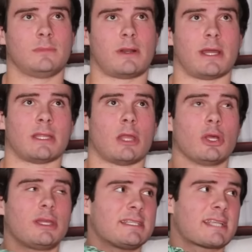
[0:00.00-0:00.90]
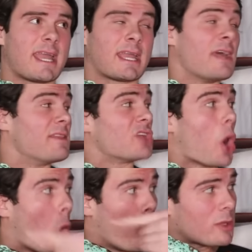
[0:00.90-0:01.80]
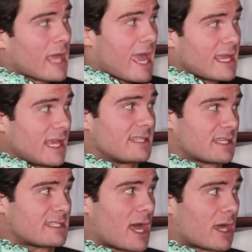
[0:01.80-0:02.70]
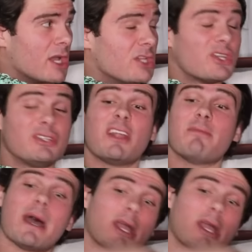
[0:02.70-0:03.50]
Alright, look at this cake. This whole cake is a stock. So instead of buying